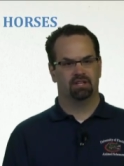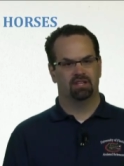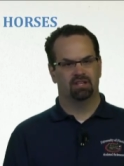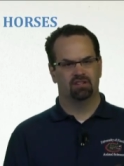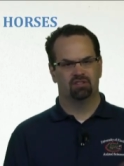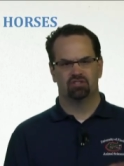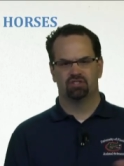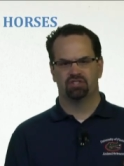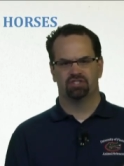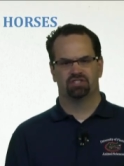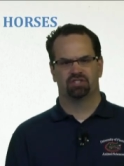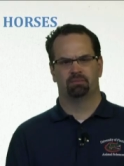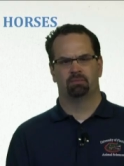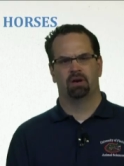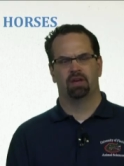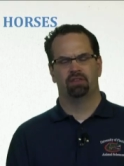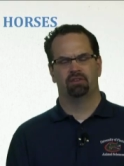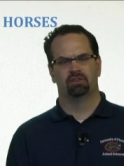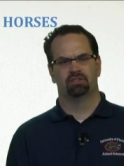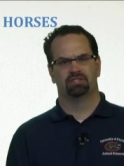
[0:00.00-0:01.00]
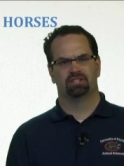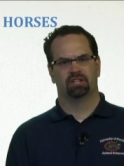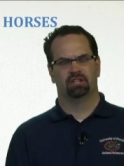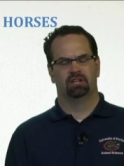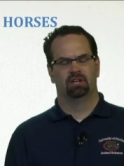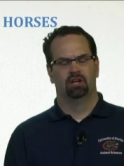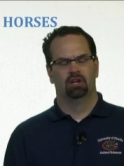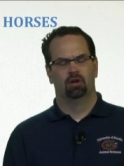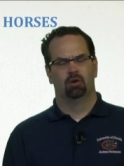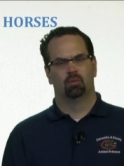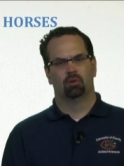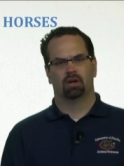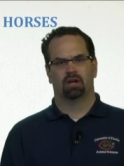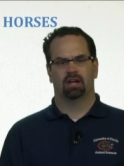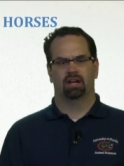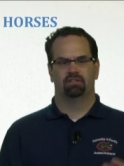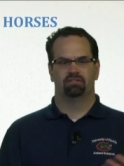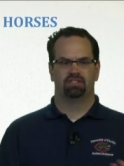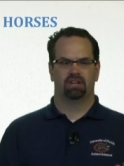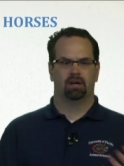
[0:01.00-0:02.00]
And then there's just some others that we're
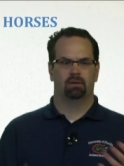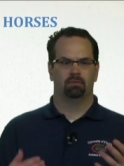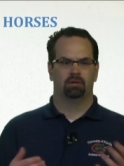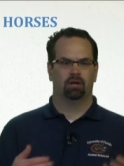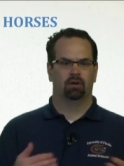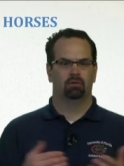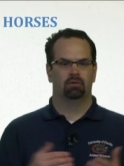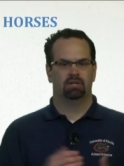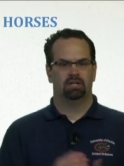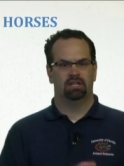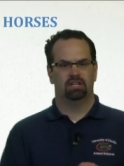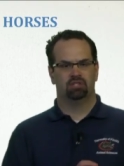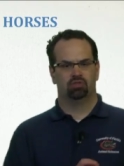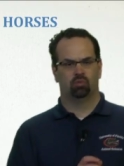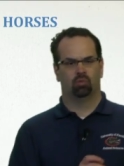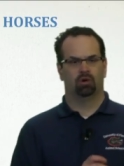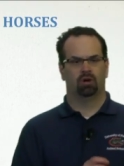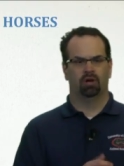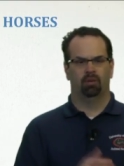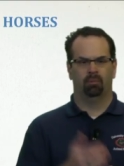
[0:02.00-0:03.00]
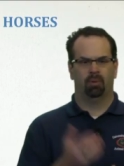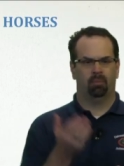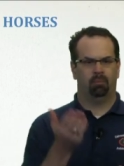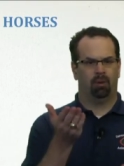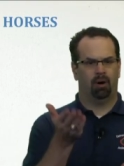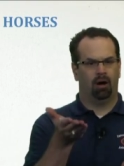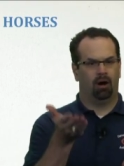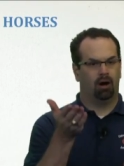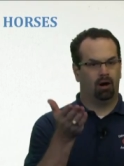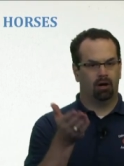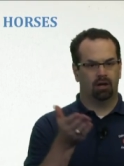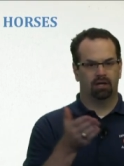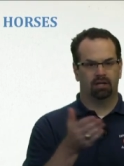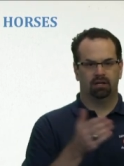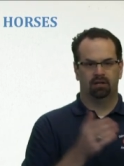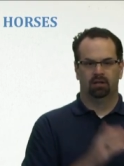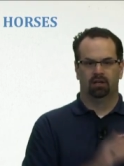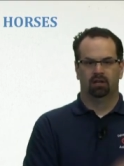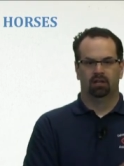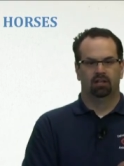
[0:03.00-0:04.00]
not going to have time to go into each one, but
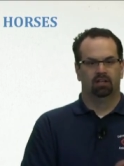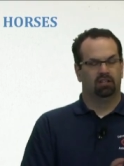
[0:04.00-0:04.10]
pawing,